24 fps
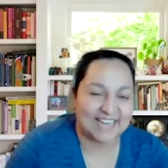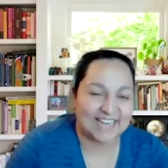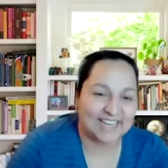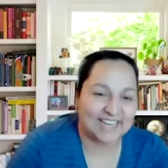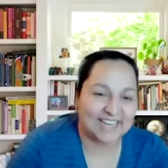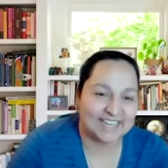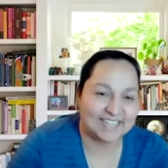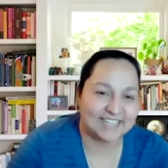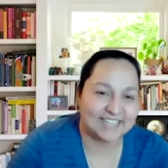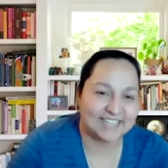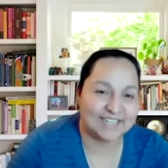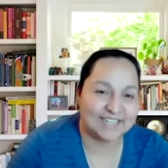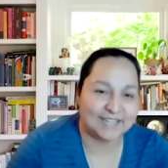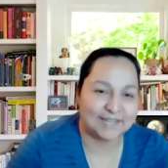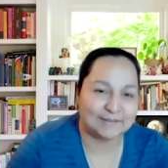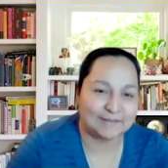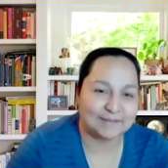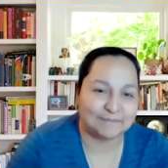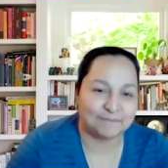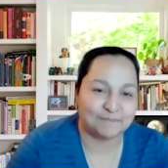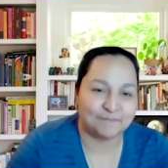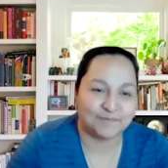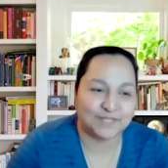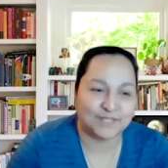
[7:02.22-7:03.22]
and
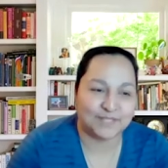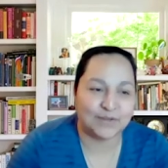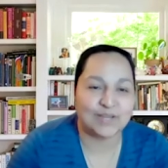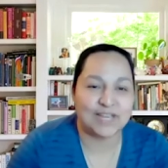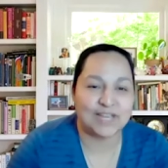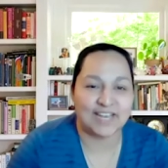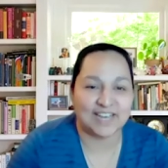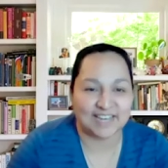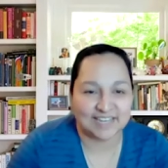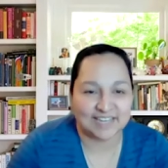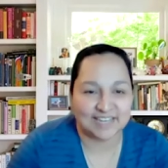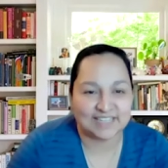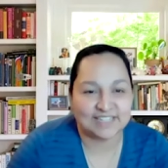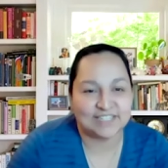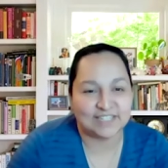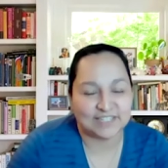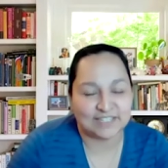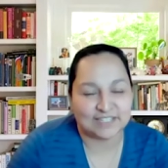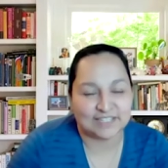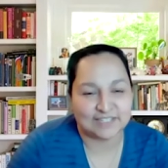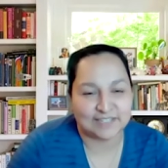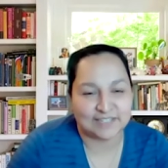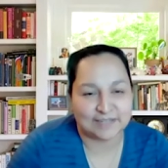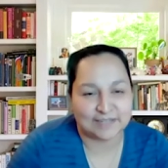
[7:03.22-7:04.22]
um, so, yeah, it
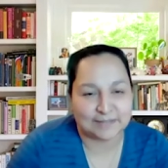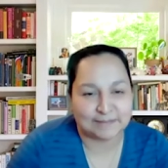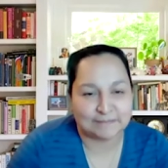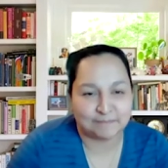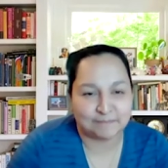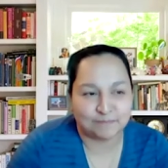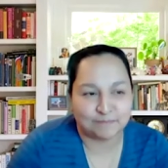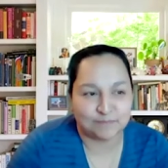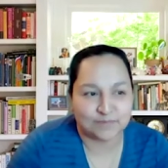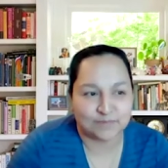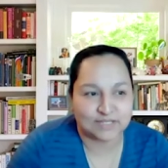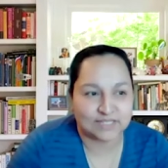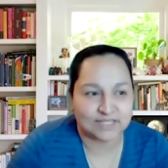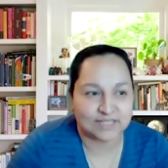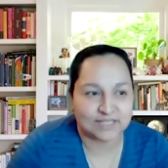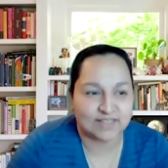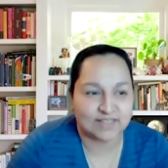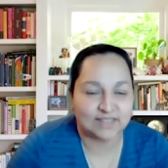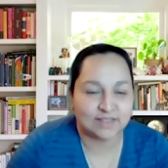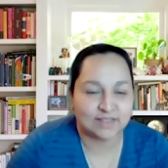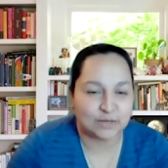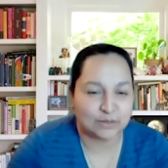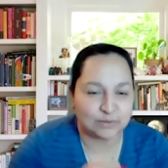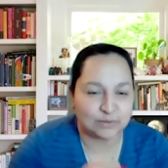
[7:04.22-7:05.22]
just, um,
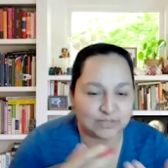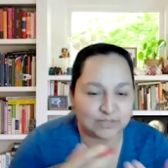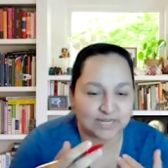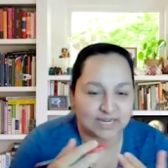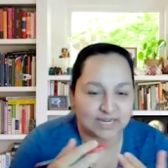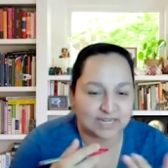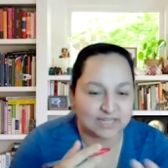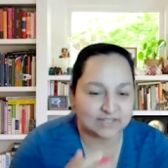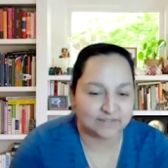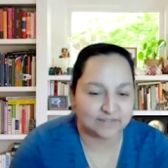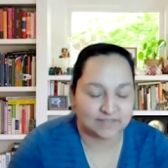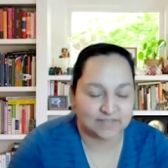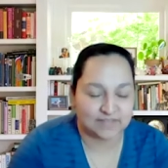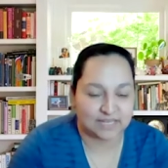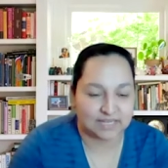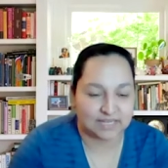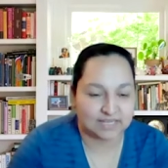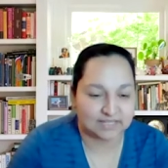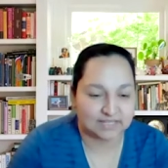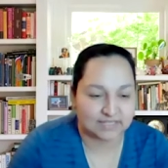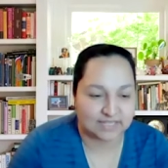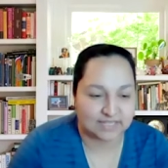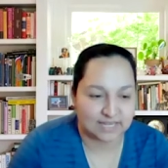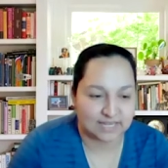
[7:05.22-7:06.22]
those kinds of
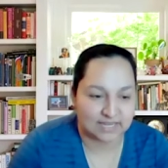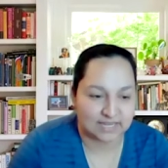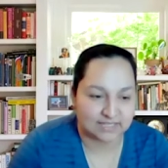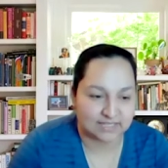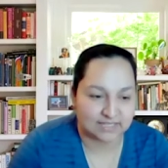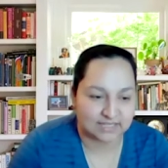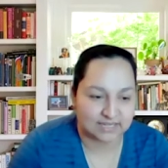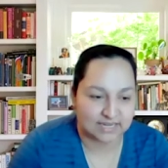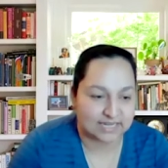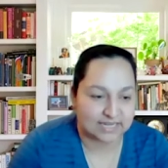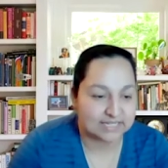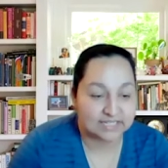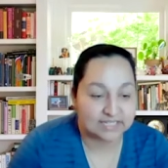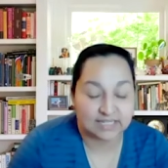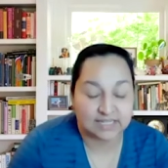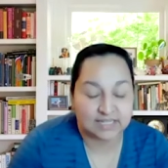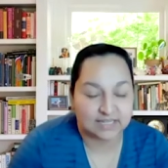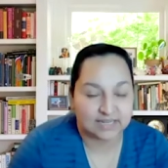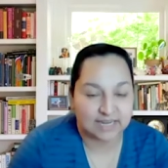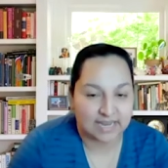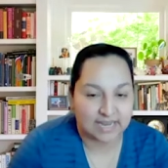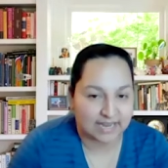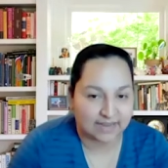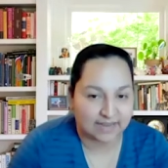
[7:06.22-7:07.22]
things that I
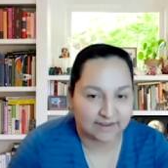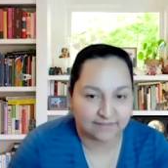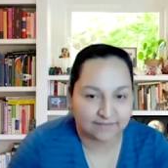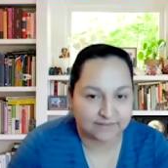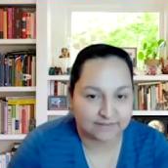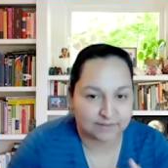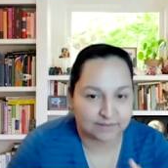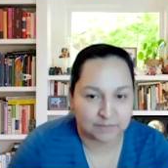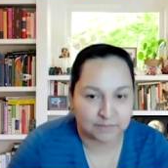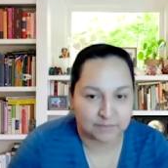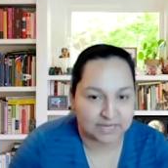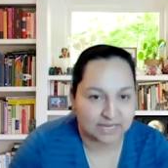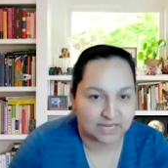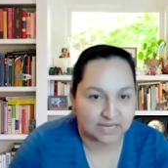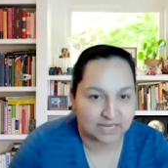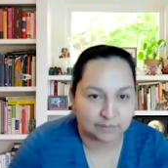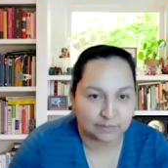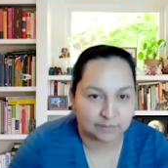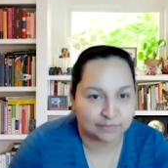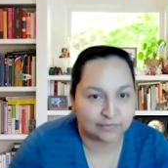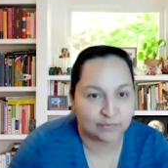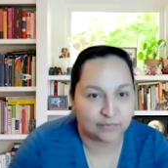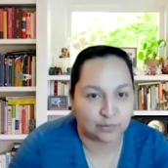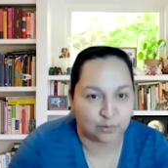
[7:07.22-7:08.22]
didn't have in my head
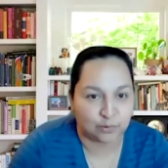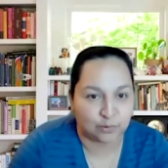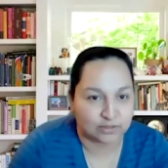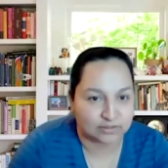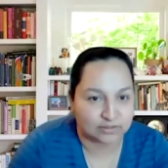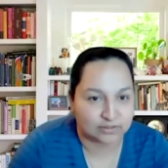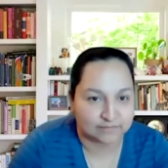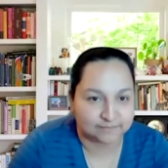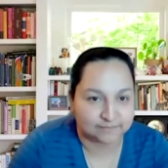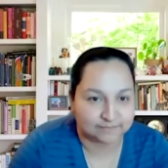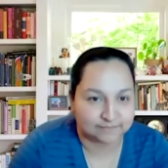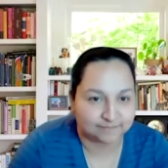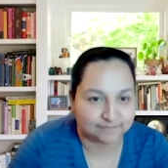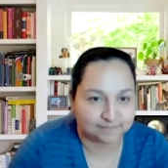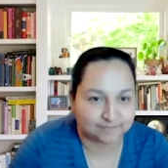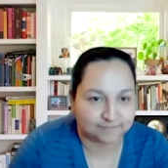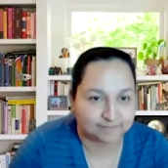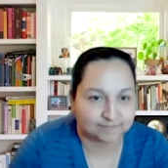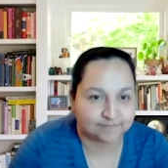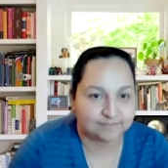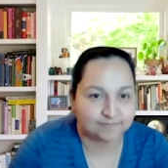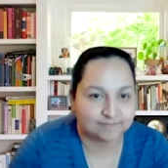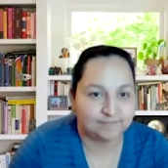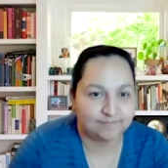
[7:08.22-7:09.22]
before.
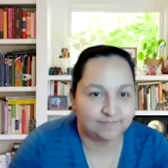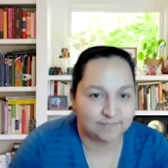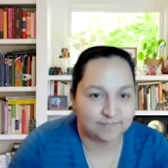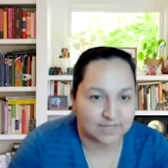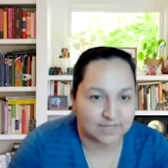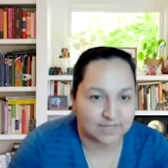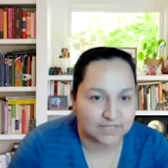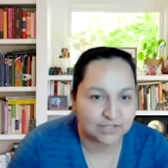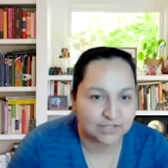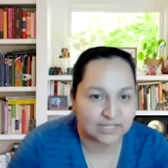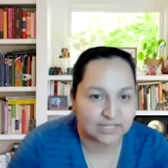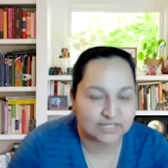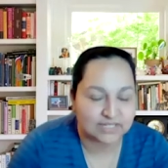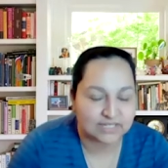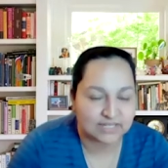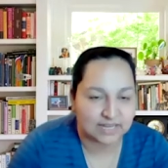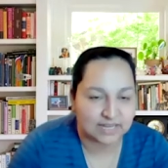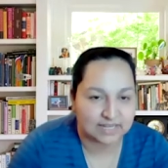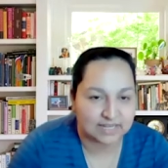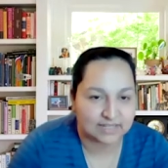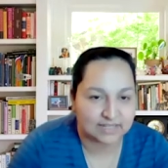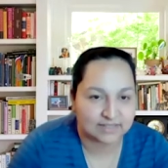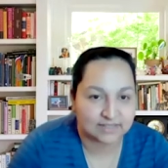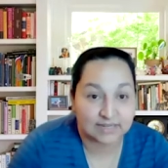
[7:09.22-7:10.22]
Just
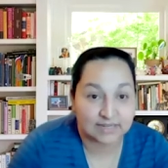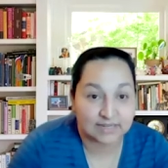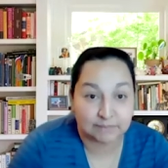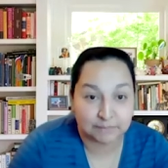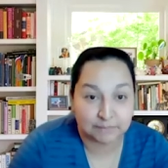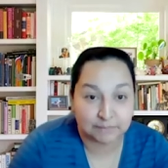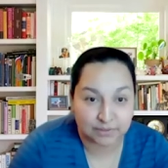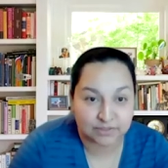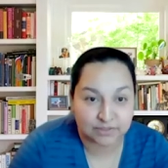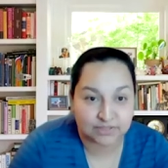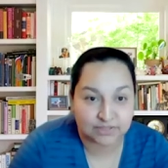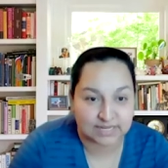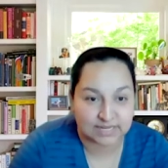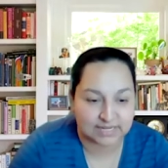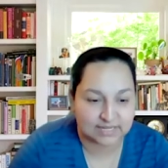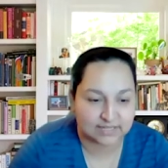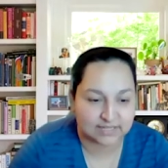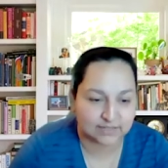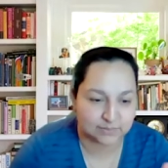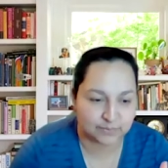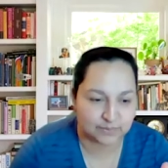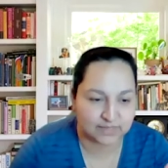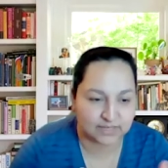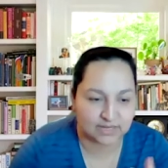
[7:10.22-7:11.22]
that number
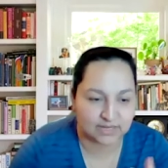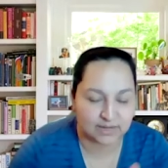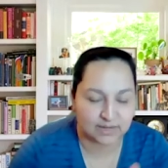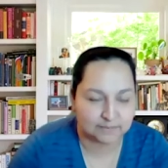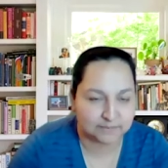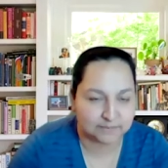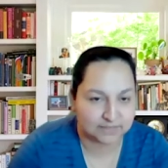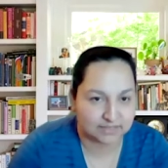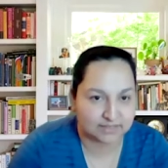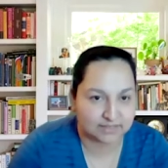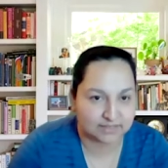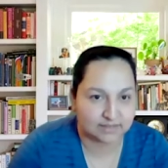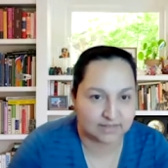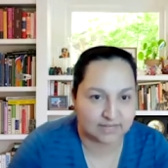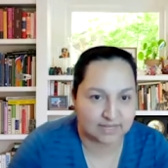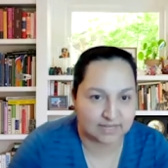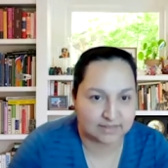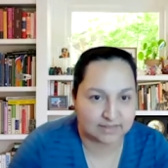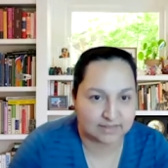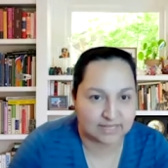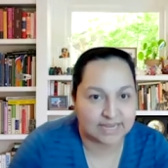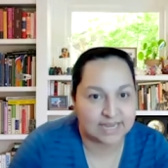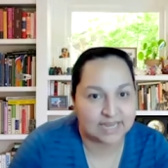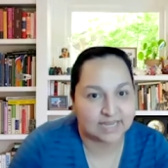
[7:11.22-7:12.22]
sense when it comes to the,
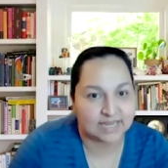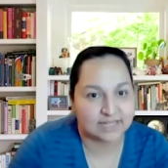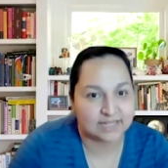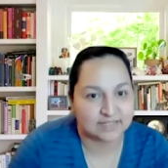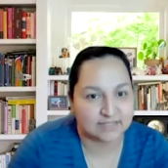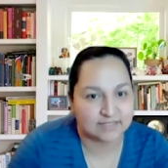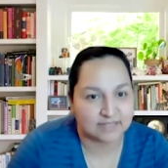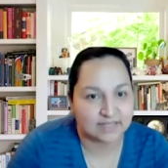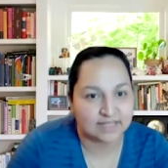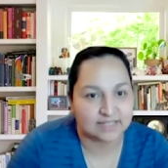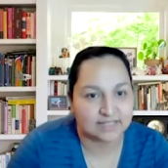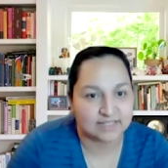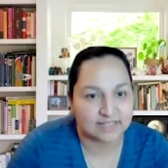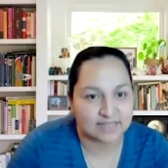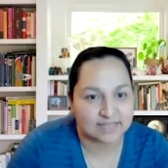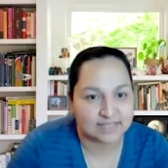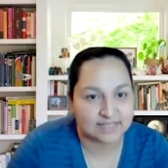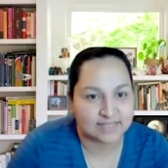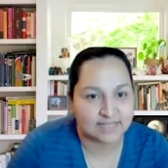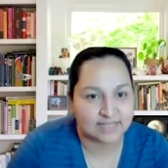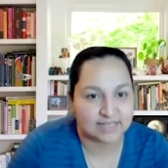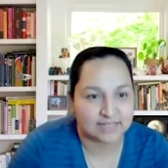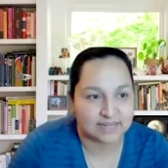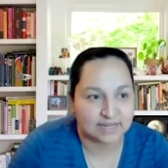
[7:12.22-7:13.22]
the ads and things like
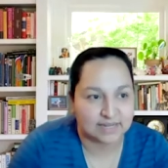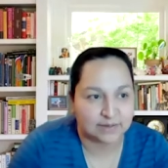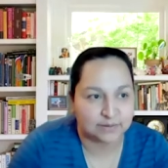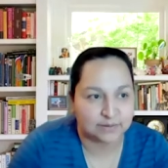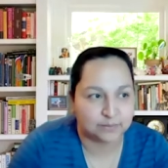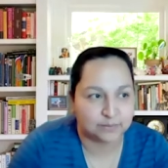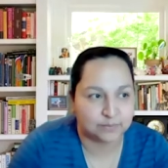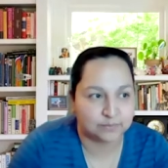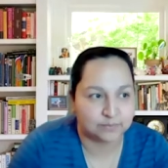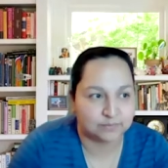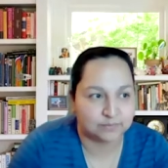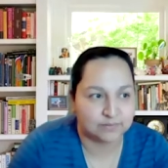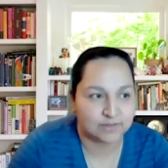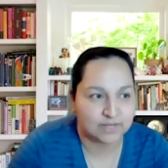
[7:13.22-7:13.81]
that, how